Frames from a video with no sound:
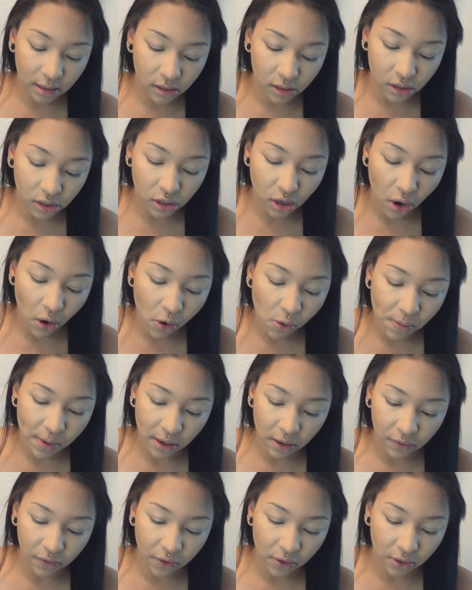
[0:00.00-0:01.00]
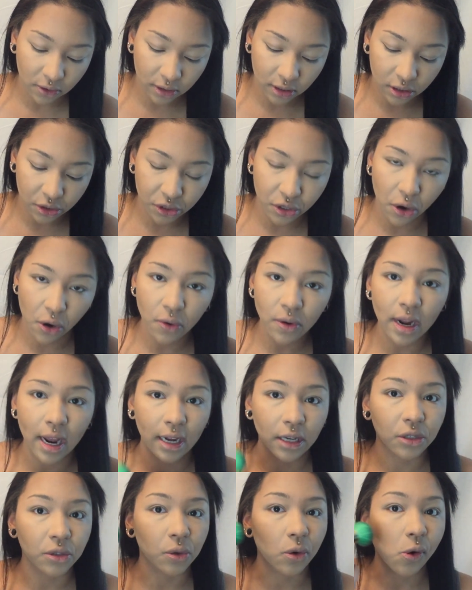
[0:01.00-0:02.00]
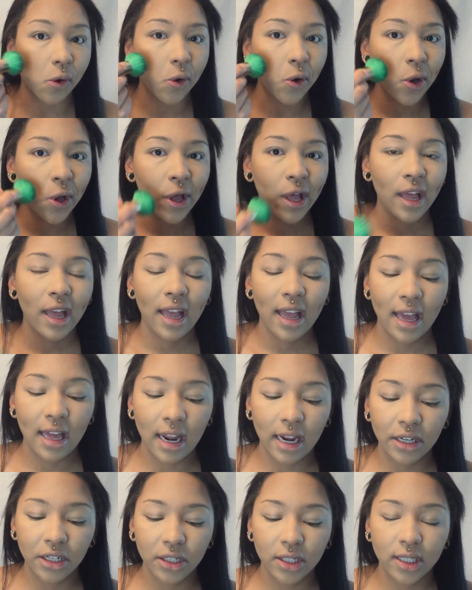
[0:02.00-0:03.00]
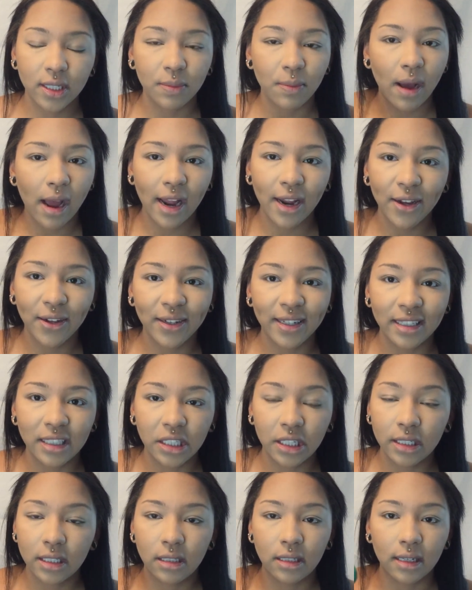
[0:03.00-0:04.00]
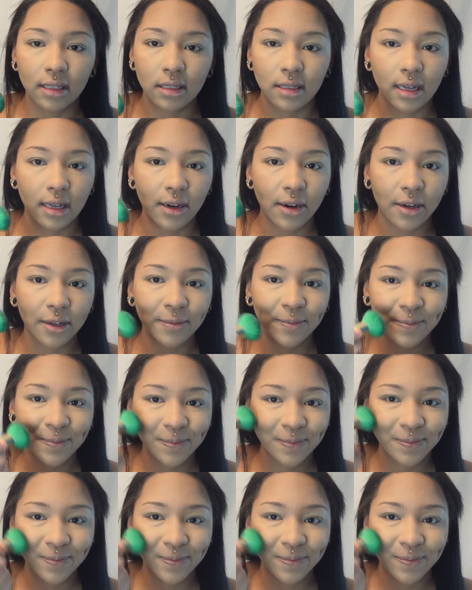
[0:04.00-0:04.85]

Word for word: so beautiful, so natural, and I just smile and just dust that on.